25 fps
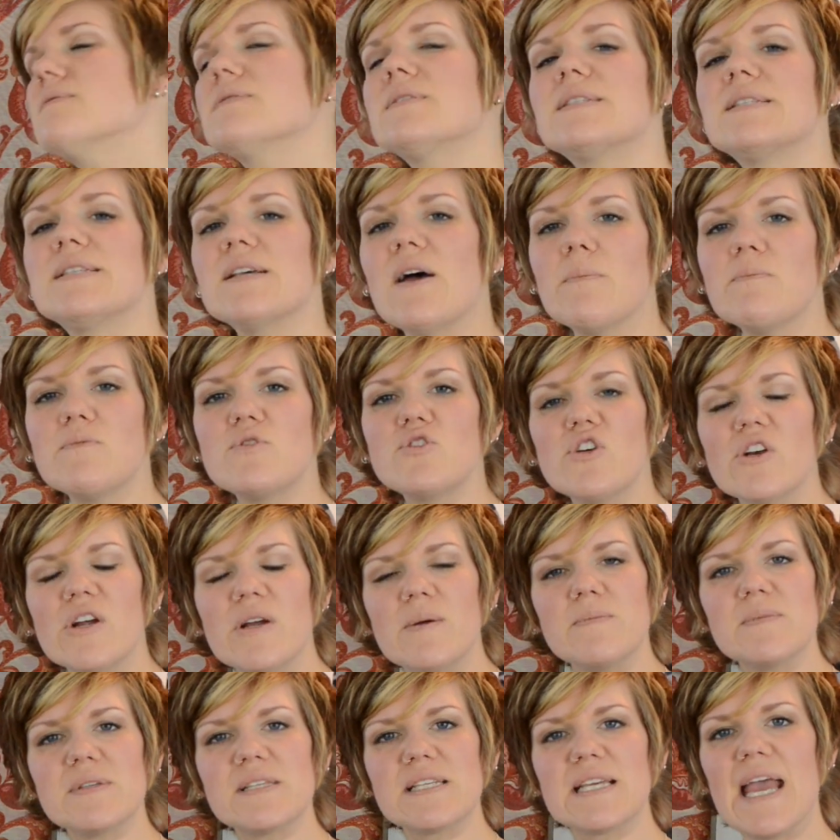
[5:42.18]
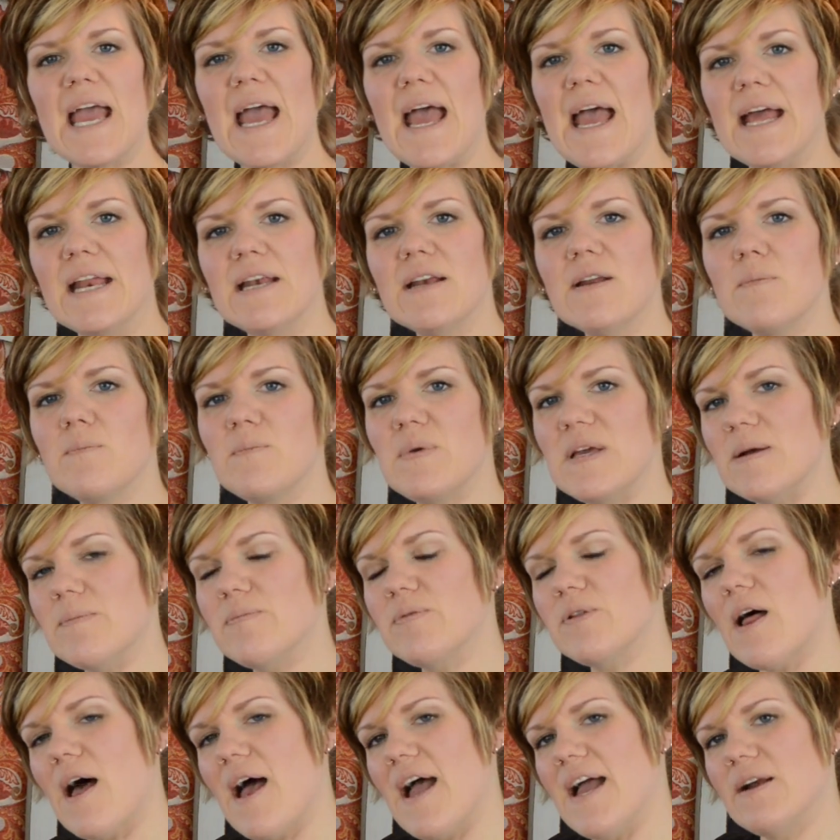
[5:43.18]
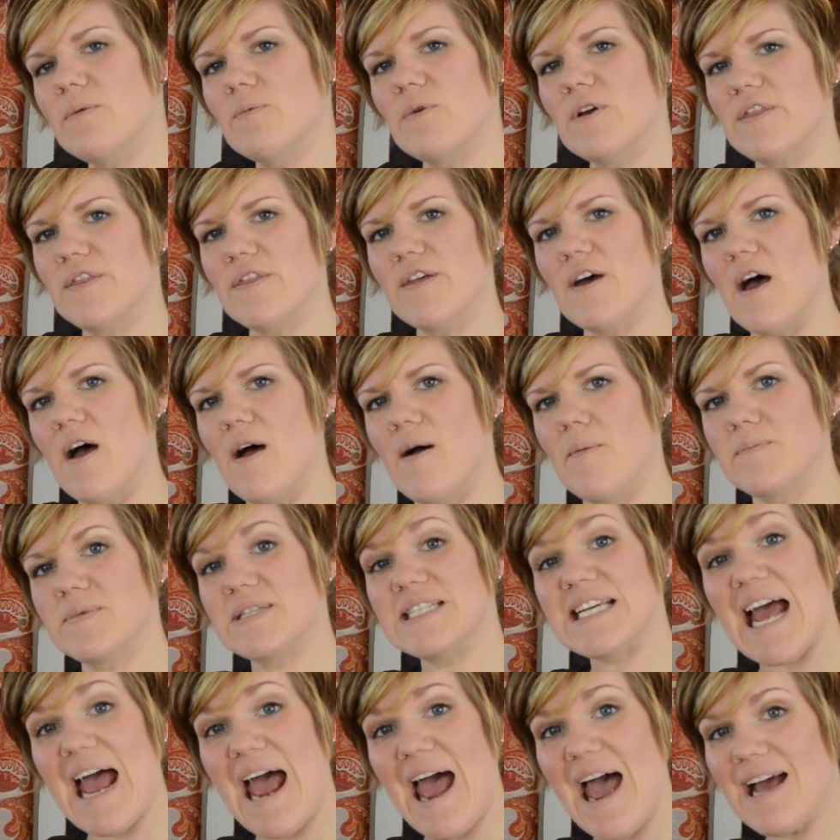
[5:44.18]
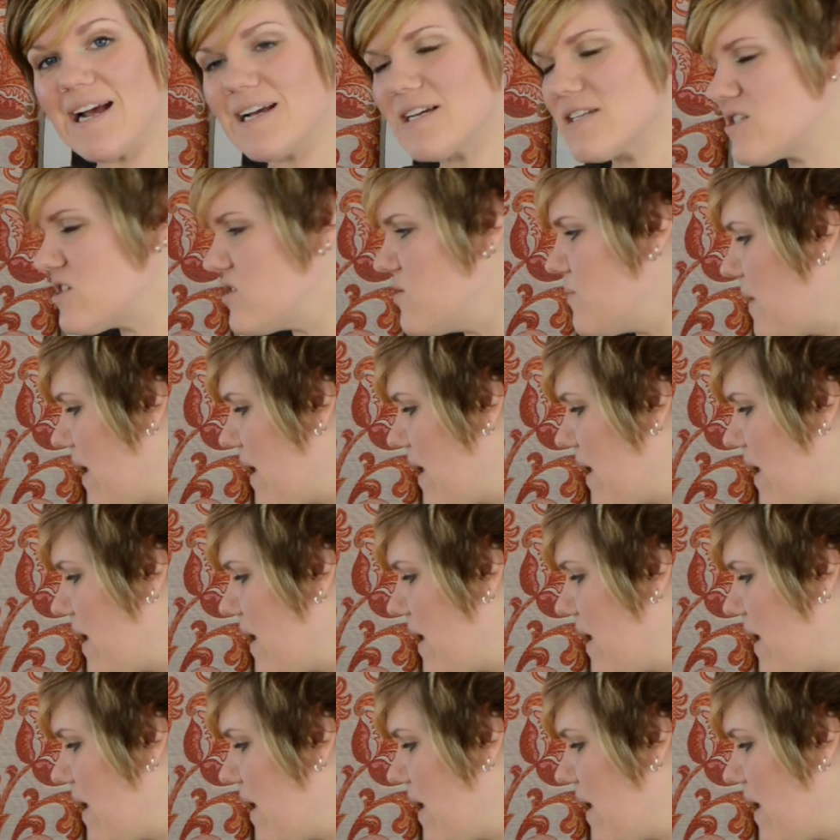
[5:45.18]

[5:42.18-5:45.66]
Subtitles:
some trims can be applied with tacks. You